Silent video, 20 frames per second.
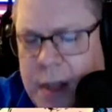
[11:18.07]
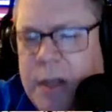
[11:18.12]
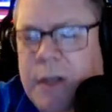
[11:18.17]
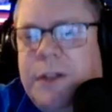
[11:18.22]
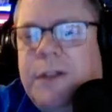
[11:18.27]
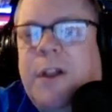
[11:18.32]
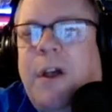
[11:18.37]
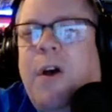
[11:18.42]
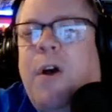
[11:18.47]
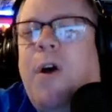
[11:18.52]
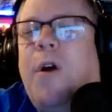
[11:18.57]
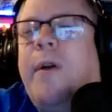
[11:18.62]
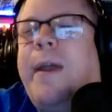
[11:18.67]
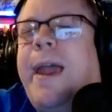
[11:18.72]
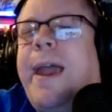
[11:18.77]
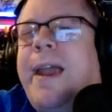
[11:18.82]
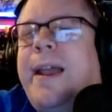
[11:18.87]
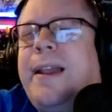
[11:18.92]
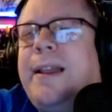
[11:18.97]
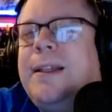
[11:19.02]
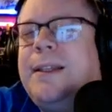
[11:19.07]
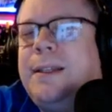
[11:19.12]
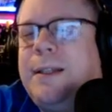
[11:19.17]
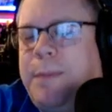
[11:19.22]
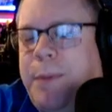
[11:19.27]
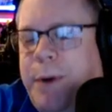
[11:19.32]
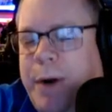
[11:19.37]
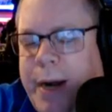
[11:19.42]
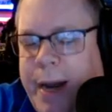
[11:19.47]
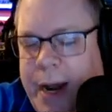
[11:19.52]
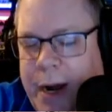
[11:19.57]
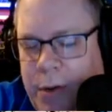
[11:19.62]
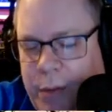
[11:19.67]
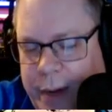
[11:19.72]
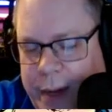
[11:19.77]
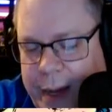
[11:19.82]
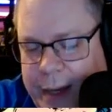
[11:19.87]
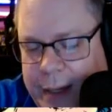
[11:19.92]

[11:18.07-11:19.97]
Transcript: So okay, this is the part I don't get